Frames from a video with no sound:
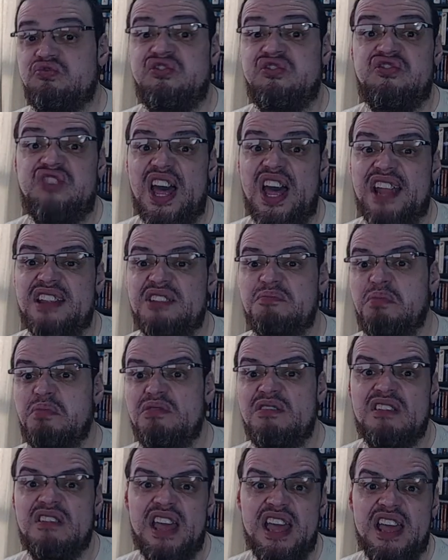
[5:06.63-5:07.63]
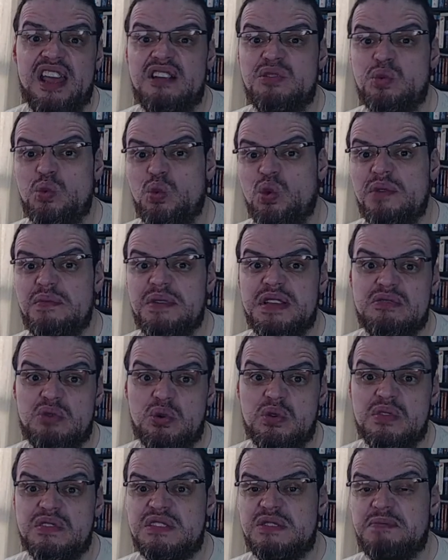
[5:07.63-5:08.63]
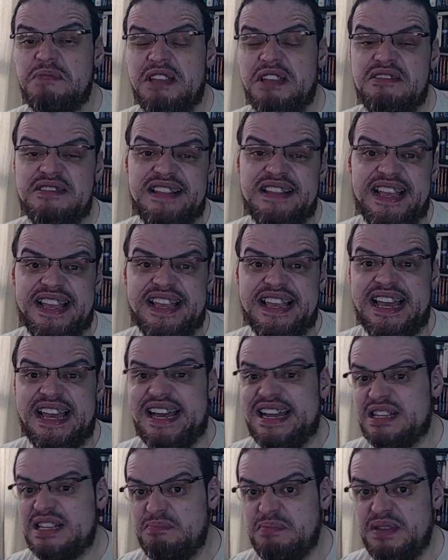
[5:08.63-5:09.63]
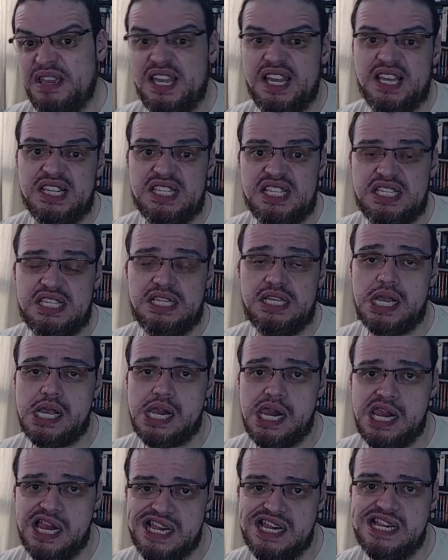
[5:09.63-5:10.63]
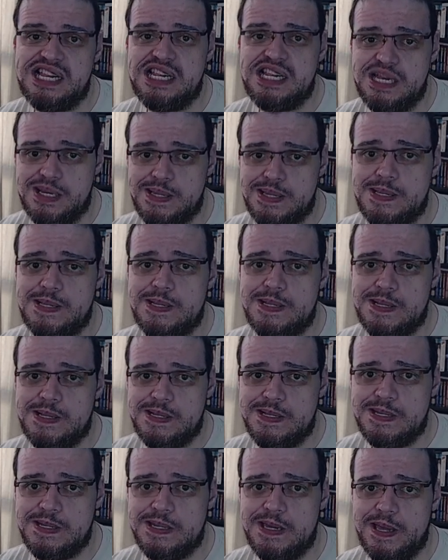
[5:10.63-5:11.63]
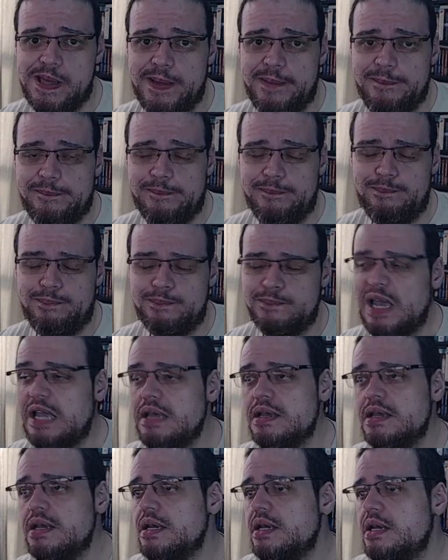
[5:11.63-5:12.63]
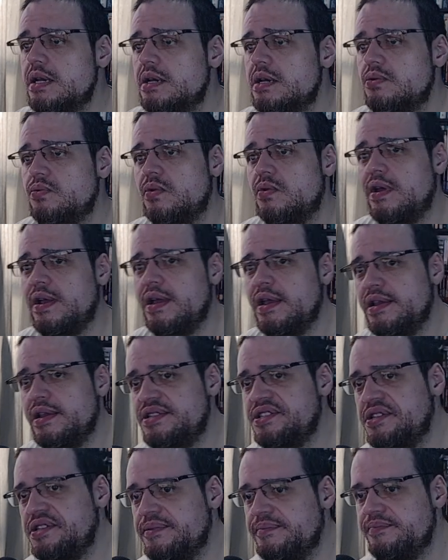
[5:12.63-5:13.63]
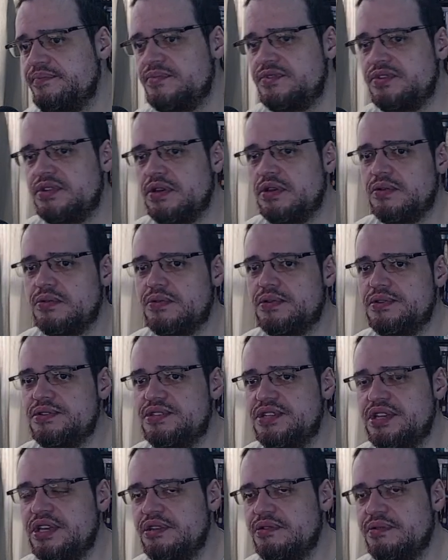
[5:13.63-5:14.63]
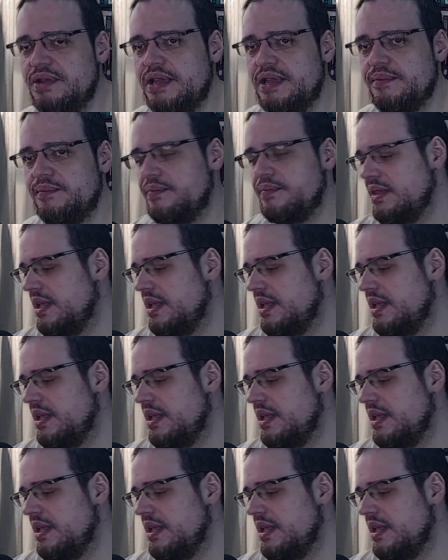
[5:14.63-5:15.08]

Fat blue-haired woman who smells like cat piss. Yeah. Right, so continuing.